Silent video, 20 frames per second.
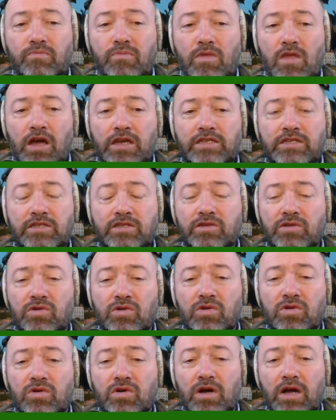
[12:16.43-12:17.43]
I
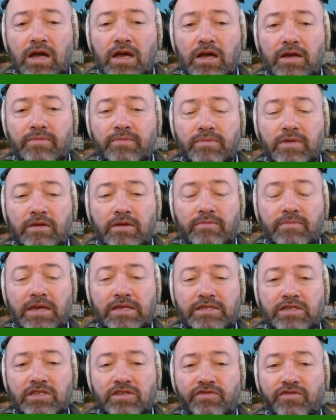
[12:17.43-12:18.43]
saw a
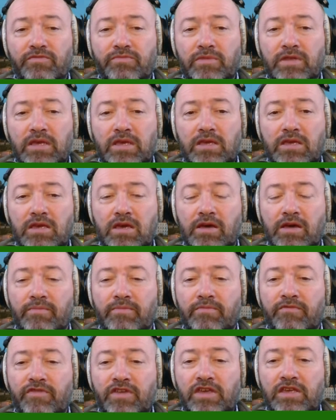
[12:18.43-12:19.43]
message from the
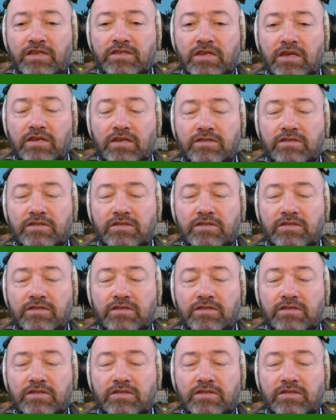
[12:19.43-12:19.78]
visa,